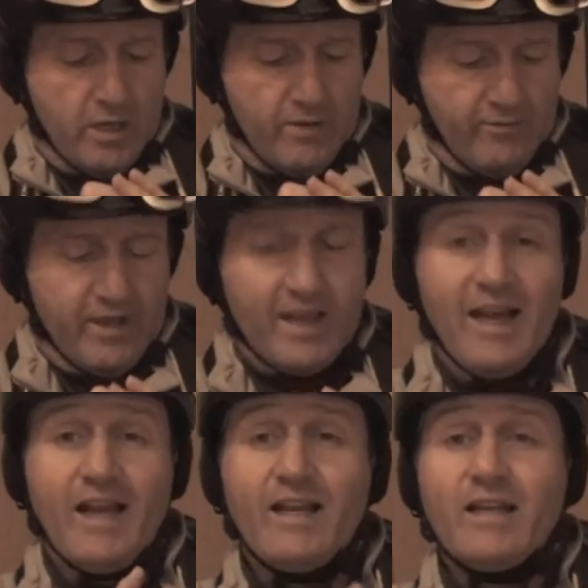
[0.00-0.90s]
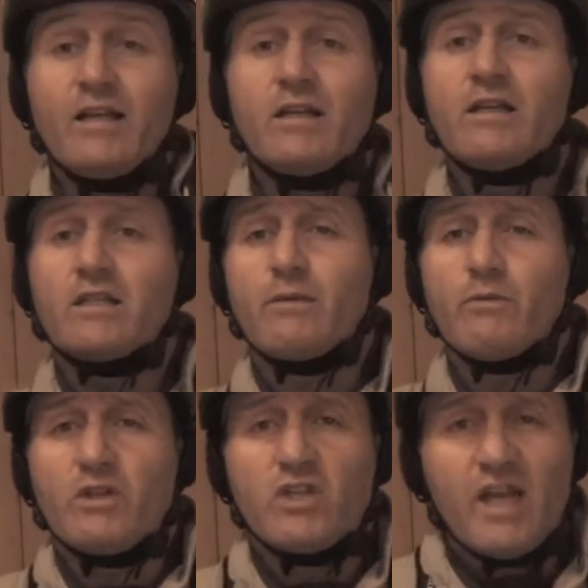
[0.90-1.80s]
if you can,
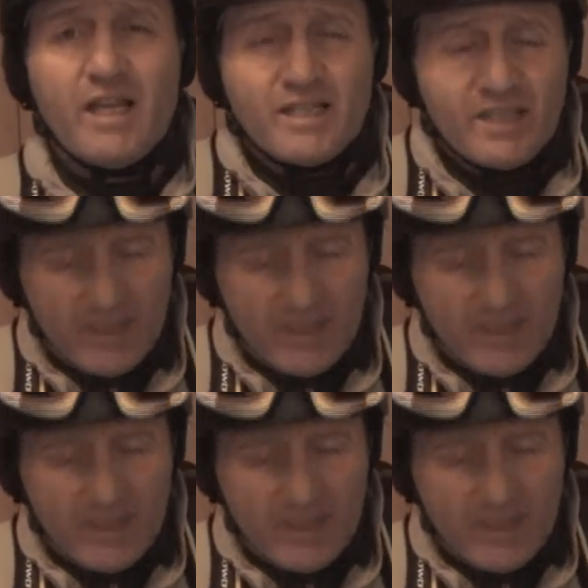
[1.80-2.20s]
simply chest